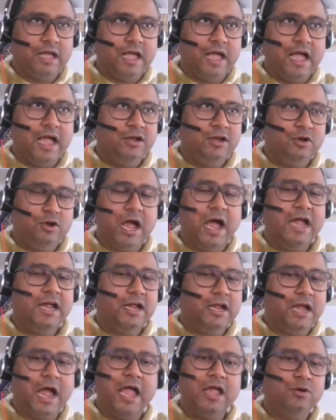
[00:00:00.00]
I
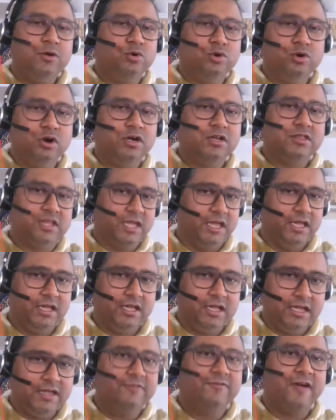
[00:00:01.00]
would not
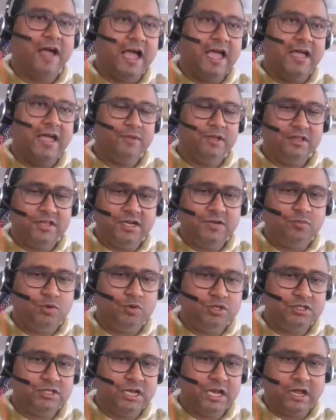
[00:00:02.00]
think, if I am in that
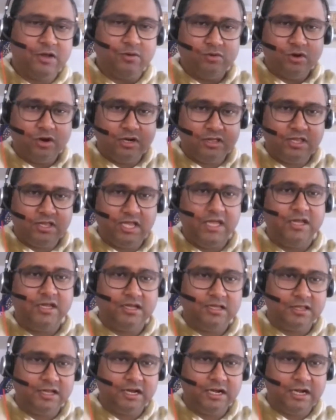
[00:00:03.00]
position, I would not
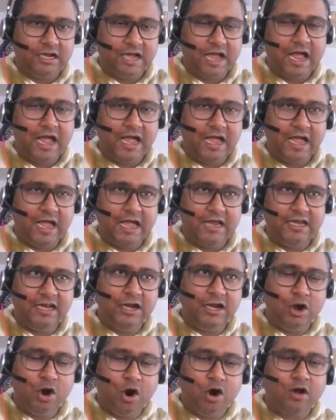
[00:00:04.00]
think that I
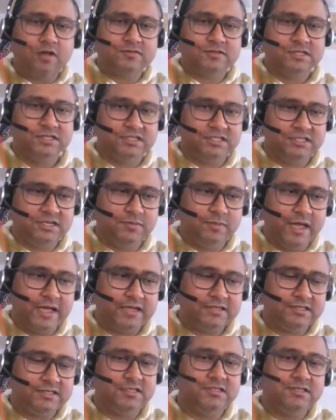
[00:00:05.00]
need a lot of system
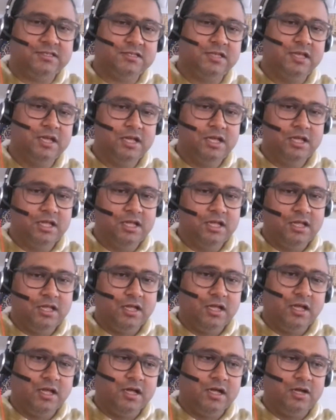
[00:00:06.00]
access
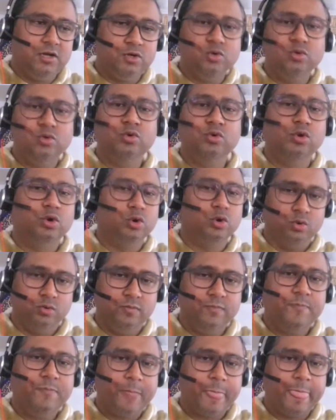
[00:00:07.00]
to grow,
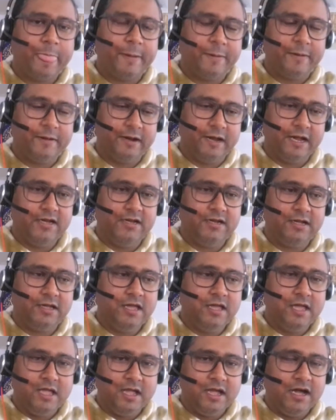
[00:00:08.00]
right?
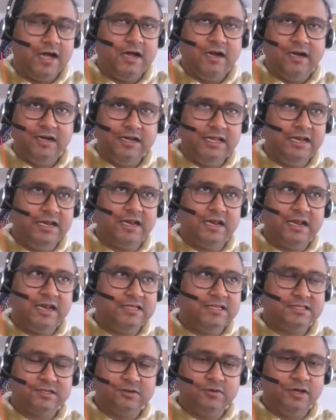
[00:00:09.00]
Until and
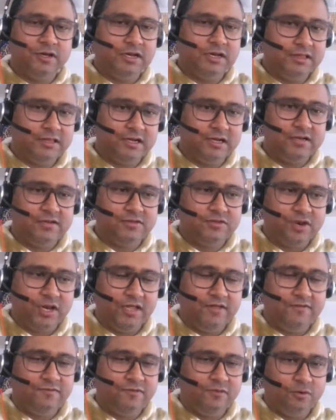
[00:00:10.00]
unless you are in that
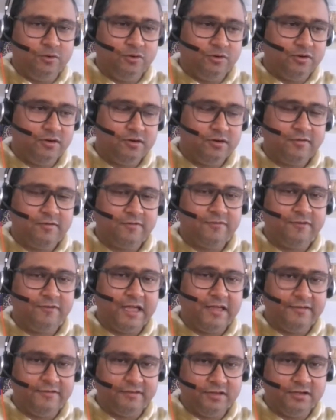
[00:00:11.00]
3, 4,
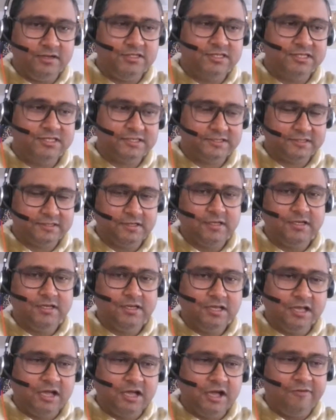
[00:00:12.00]
5 years
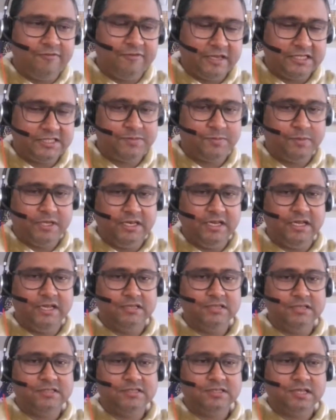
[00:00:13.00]
of
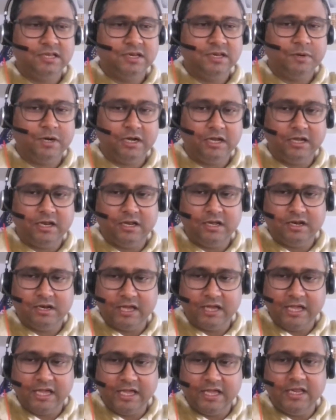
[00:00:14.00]
experience in a
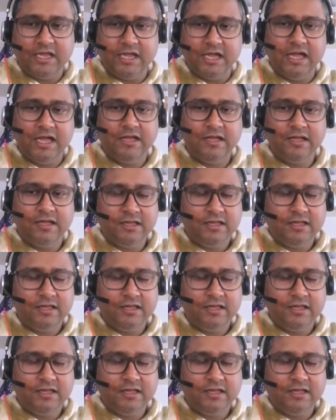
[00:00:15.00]
particular area,